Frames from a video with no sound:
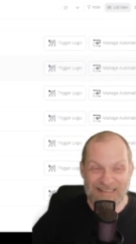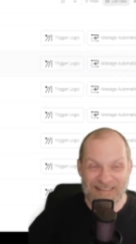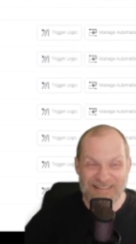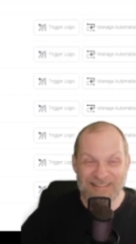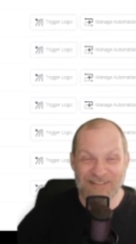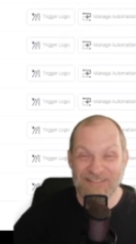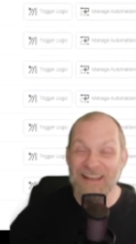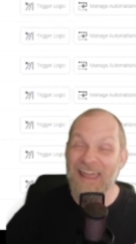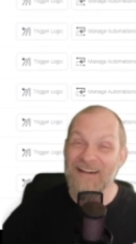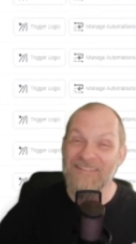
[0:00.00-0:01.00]
So
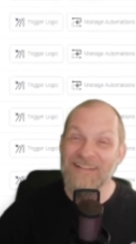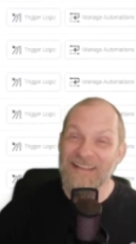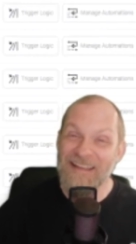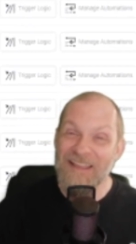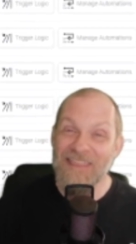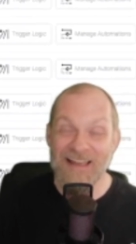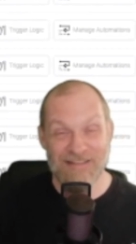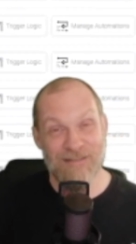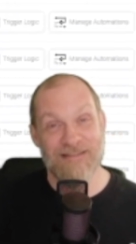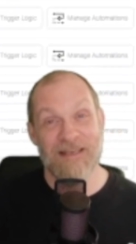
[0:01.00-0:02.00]
now
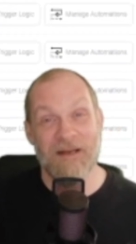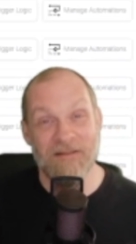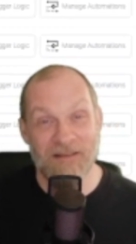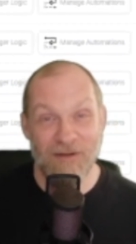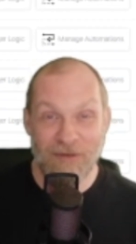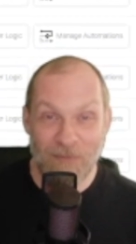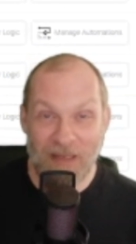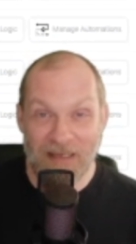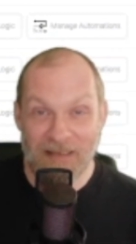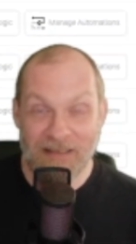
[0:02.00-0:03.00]
that's entirely
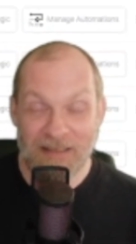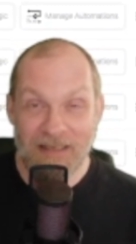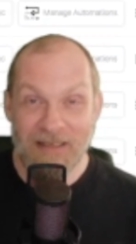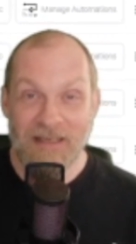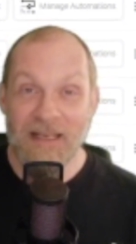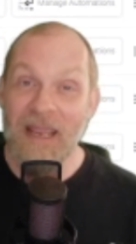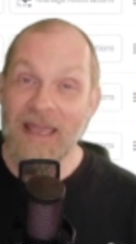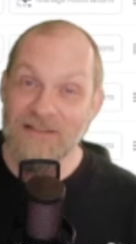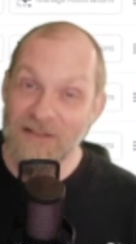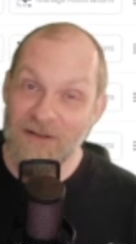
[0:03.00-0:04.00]
automated.
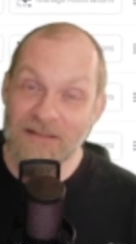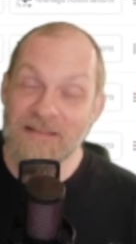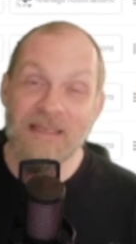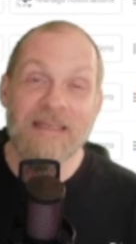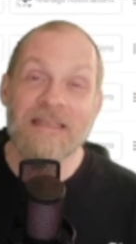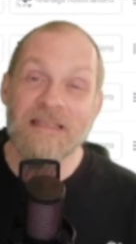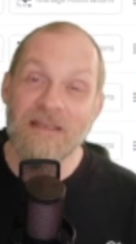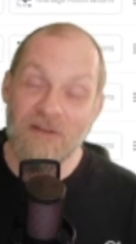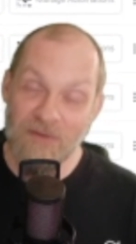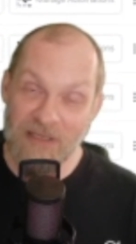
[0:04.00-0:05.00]
As long as they
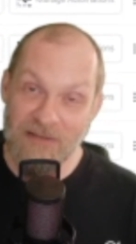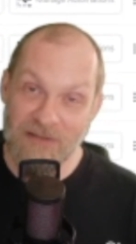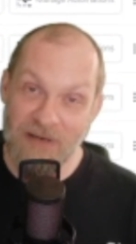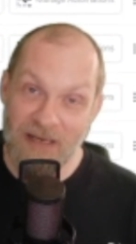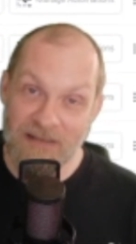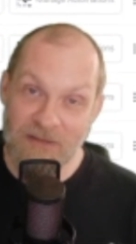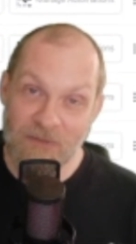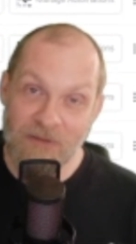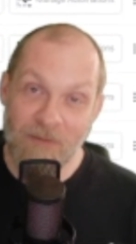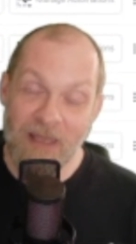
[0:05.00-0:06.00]
continue interacting
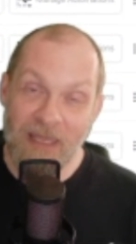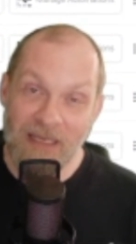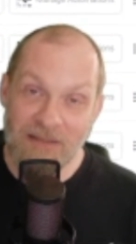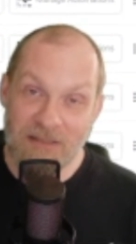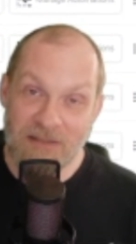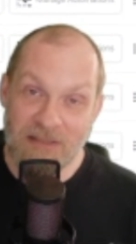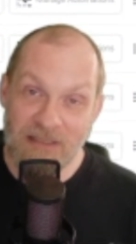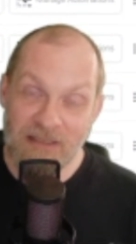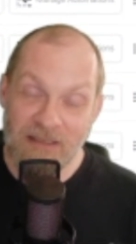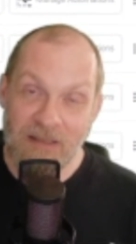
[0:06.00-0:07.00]
with my
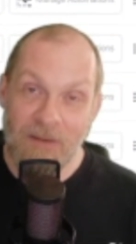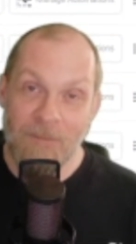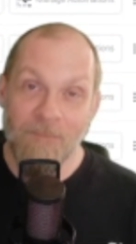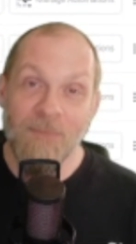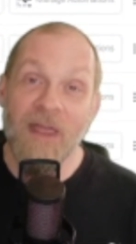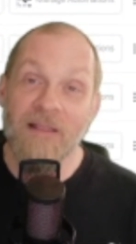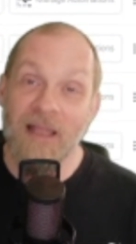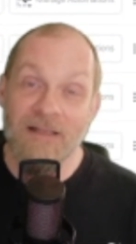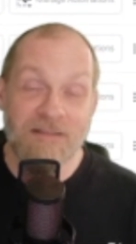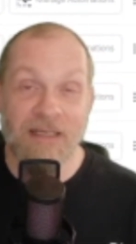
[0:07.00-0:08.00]
agency, that
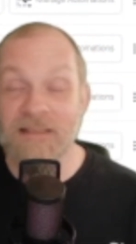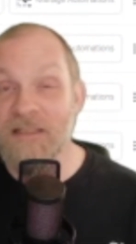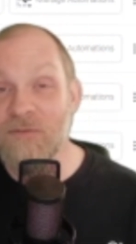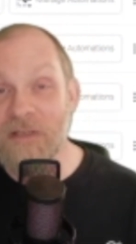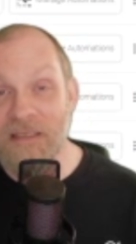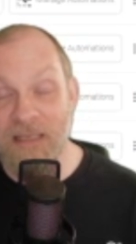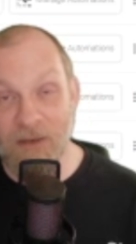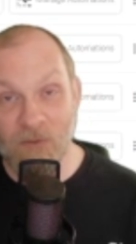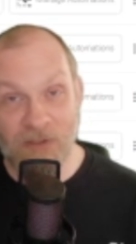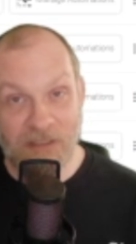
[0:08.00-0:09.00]
last activity
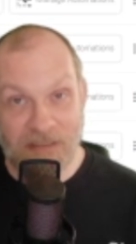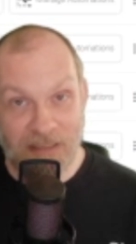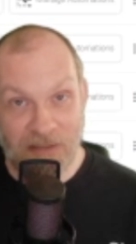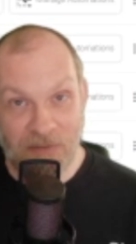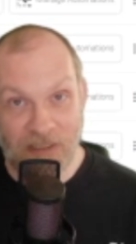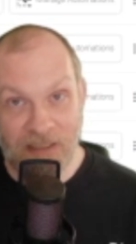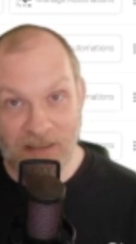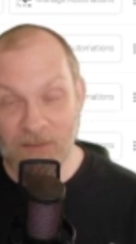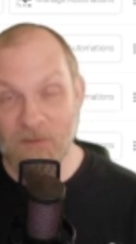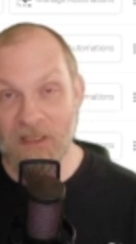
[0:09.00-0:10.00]
date will continue getting
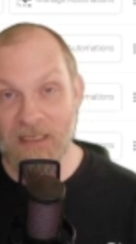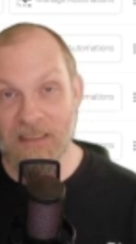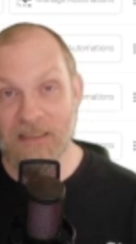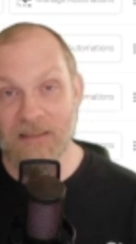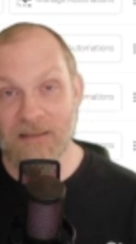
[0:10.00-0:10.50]
updated.